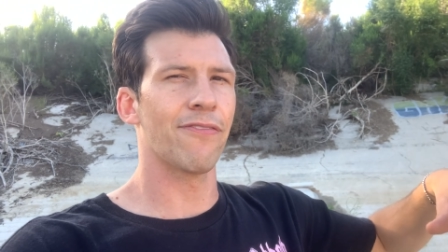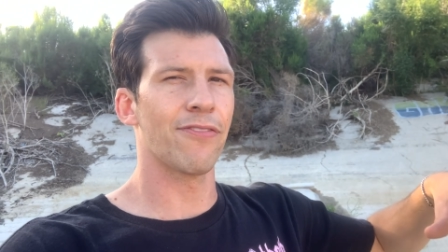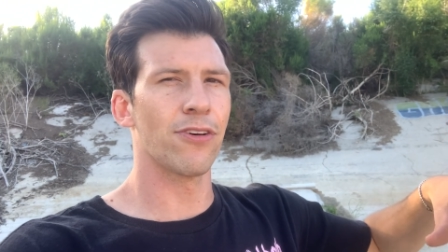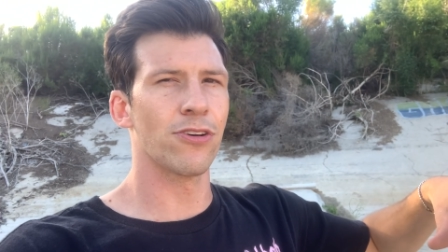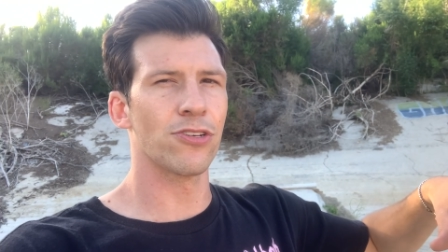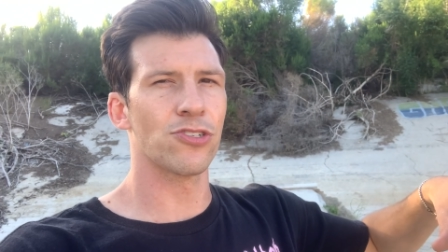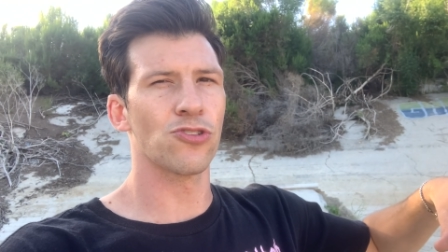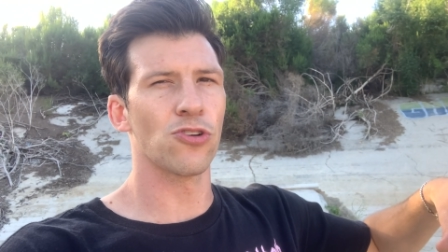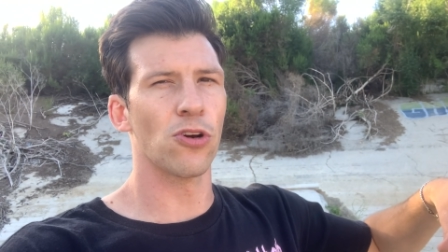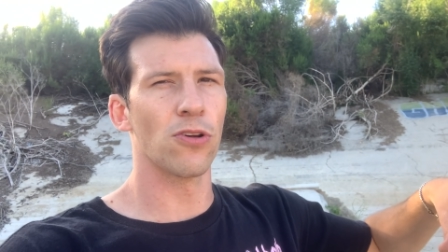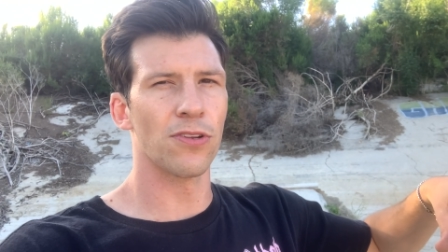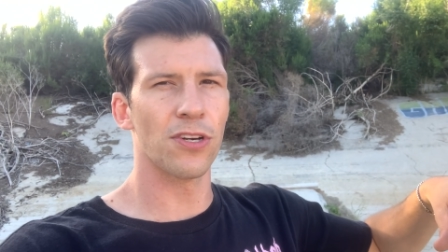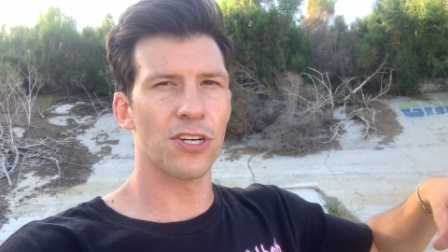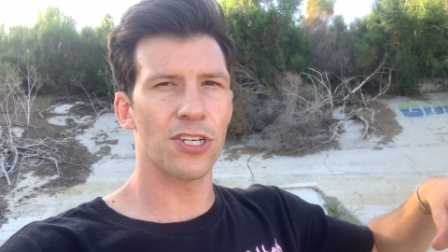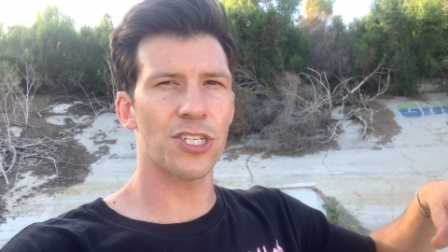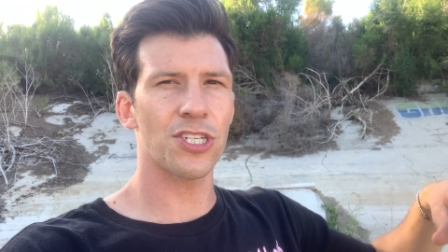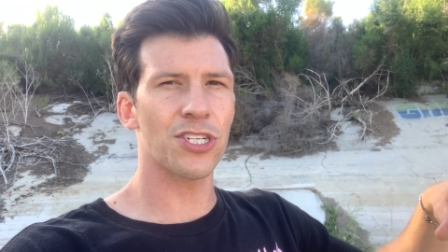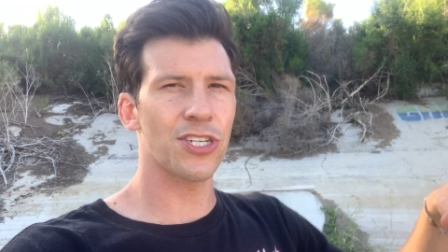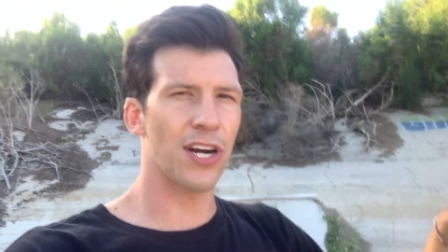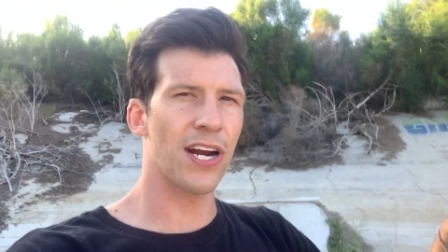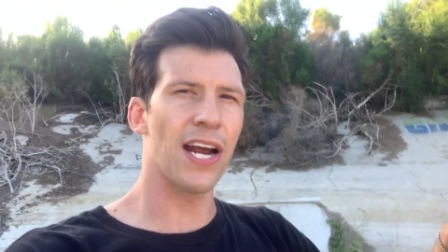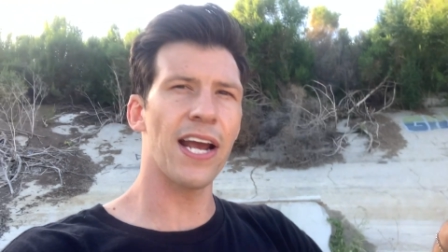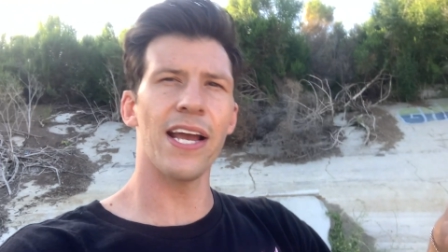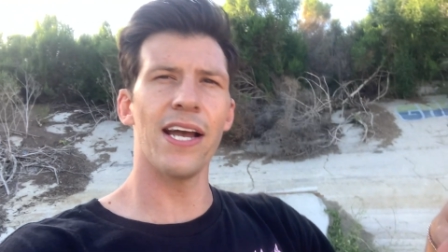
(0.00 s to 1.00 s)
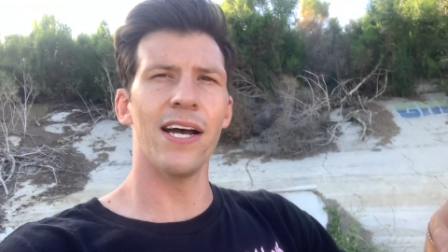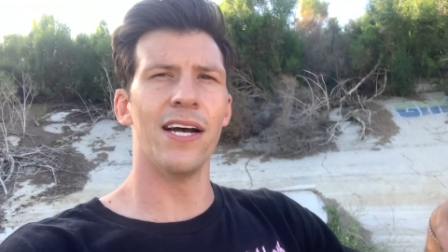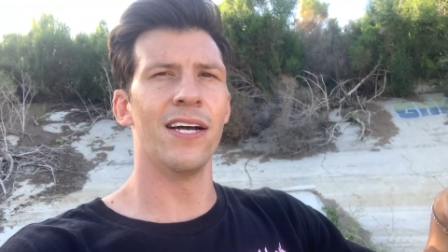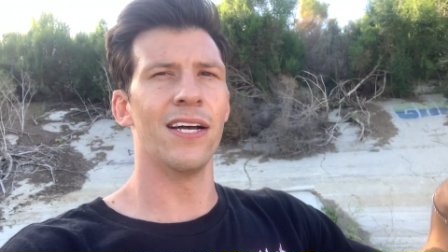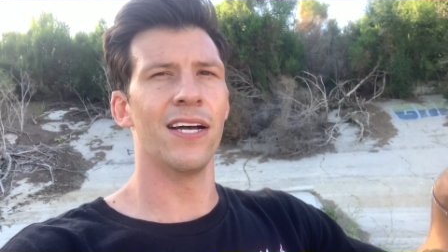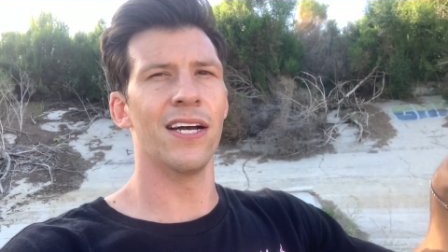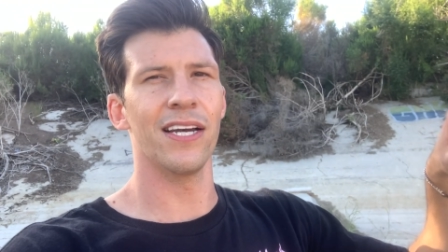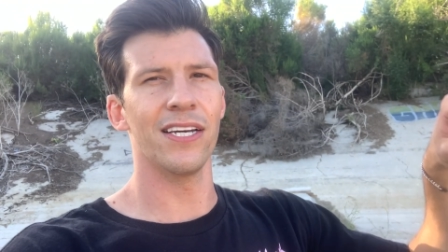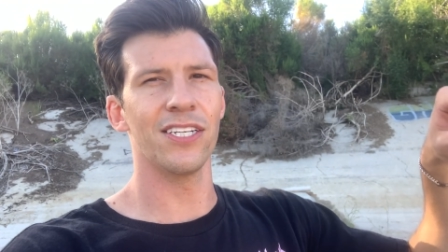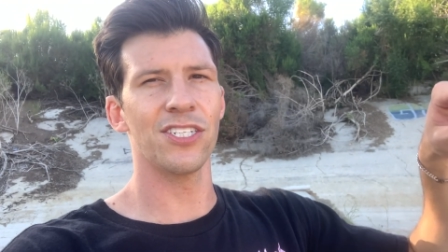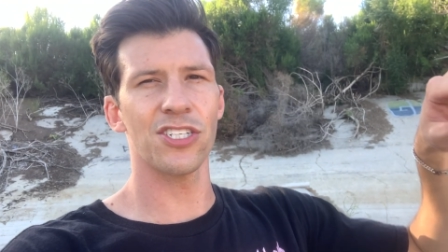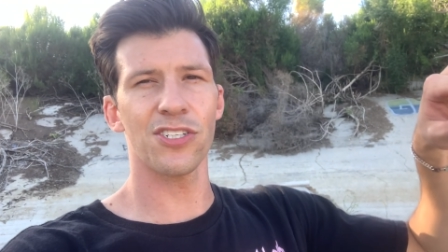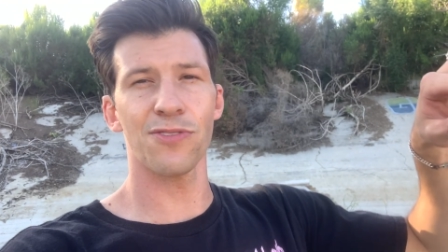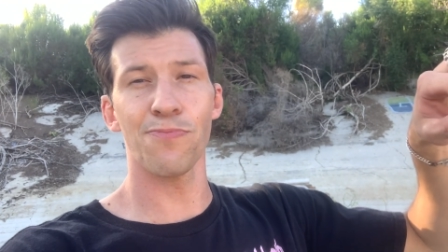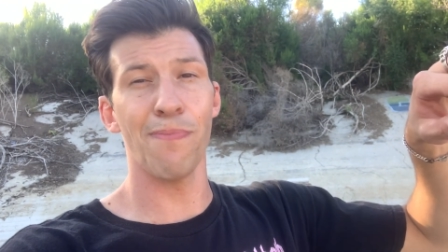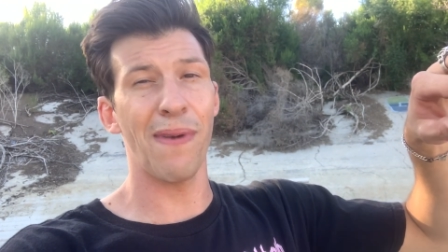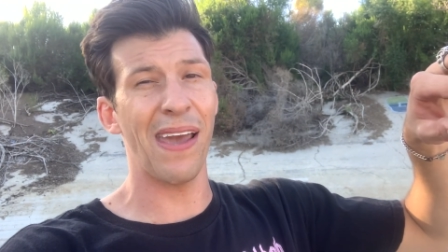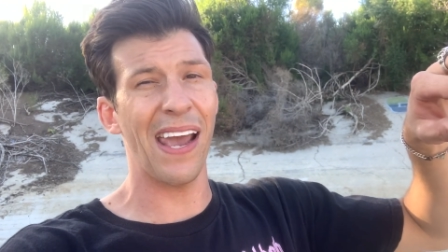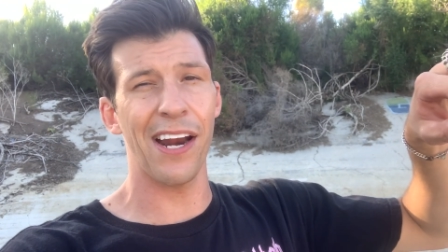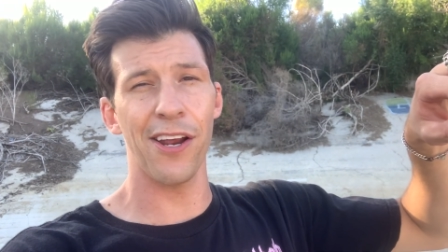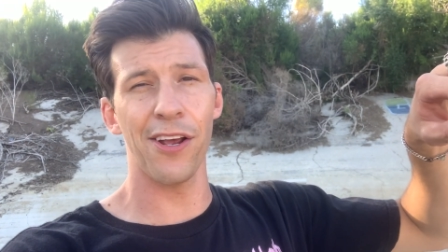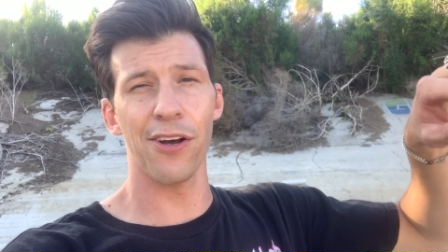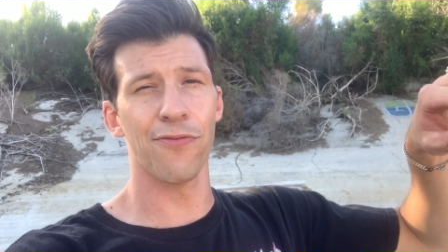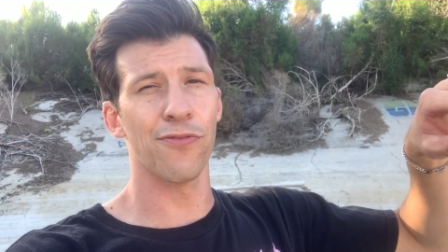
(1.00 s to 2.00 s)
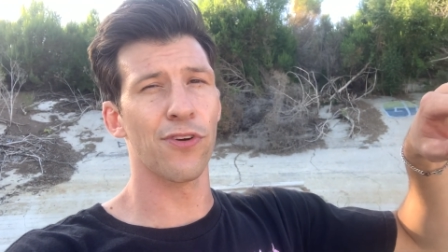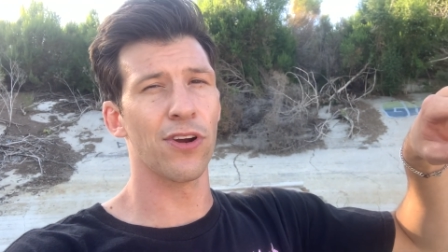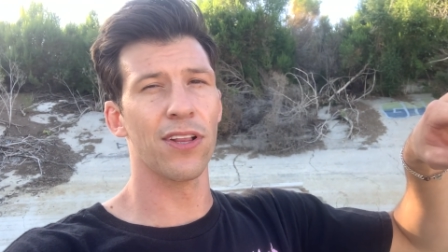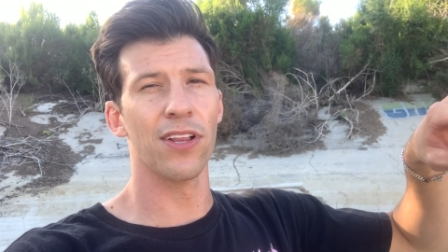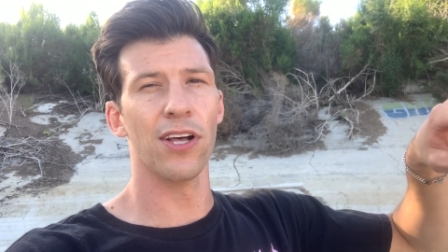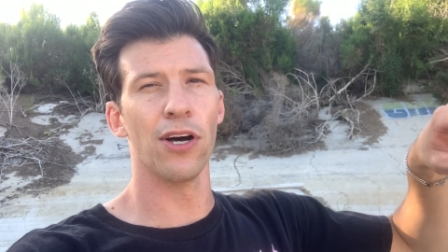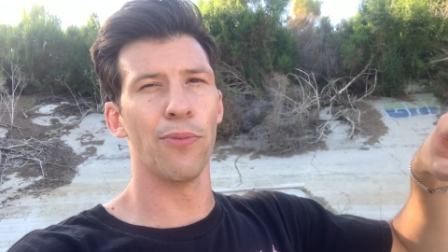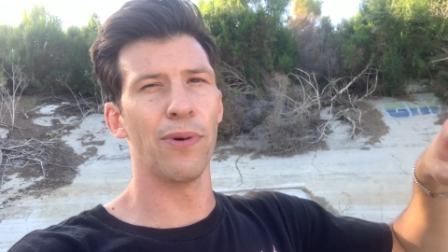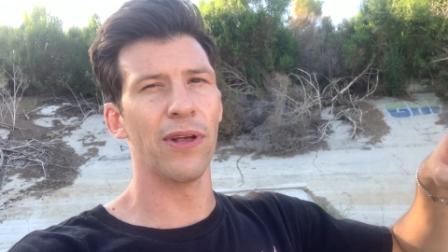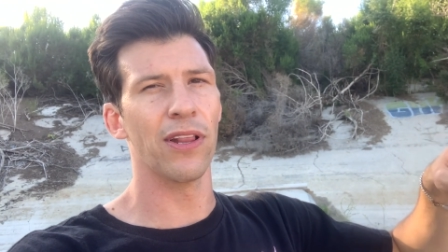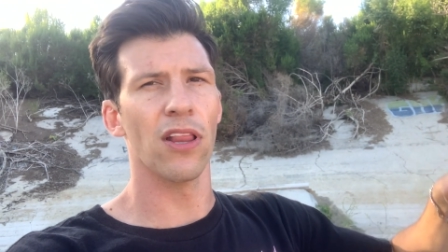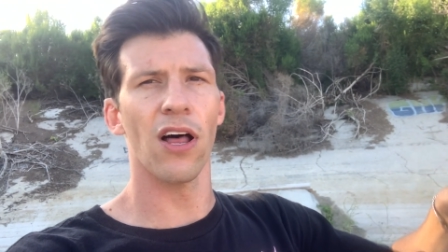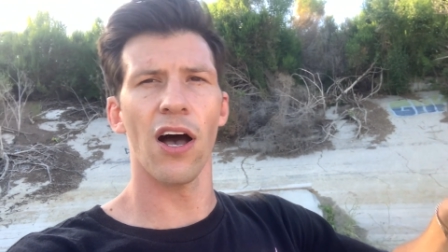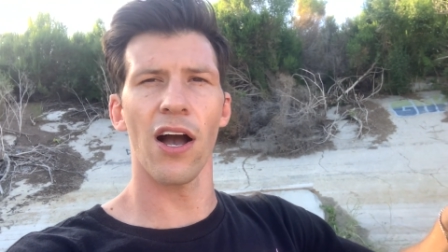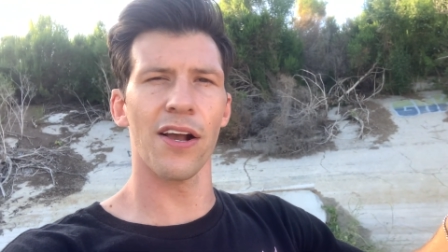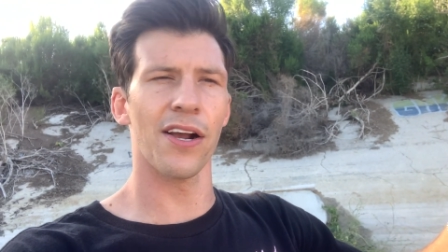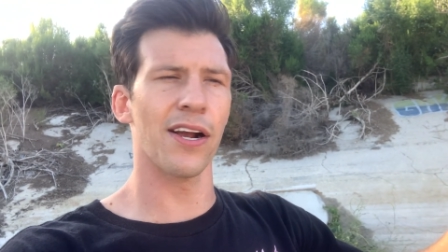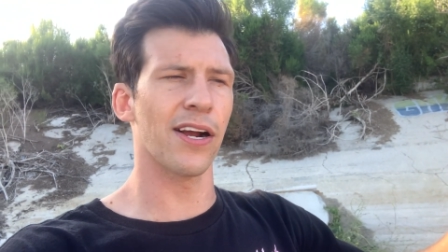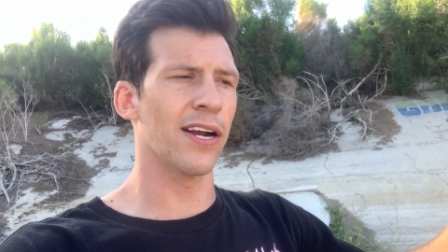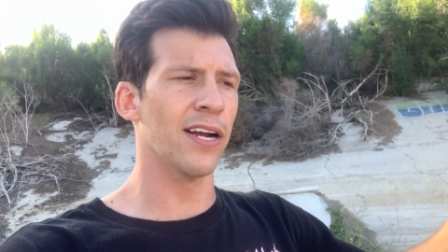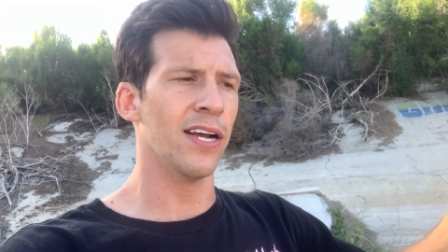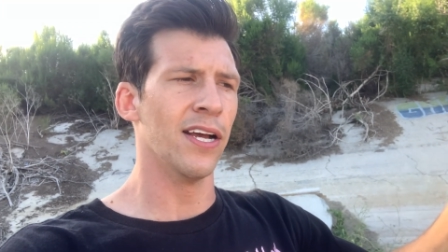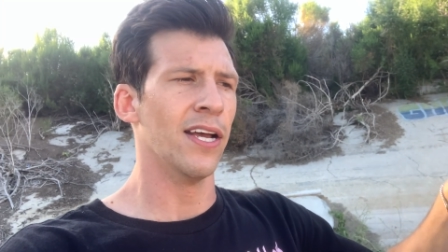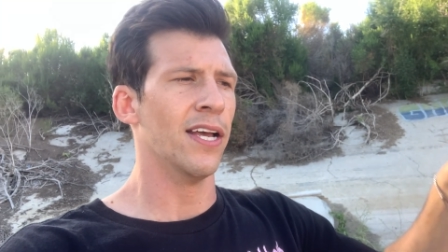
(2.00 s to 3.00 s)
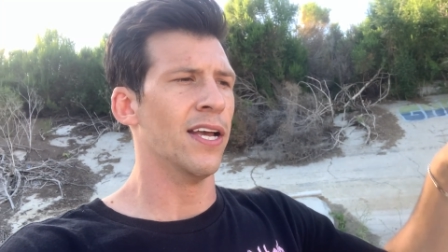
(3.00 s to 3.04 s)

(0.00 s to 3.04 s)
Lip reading: those shoulders straight, and just manual for a little bit longer.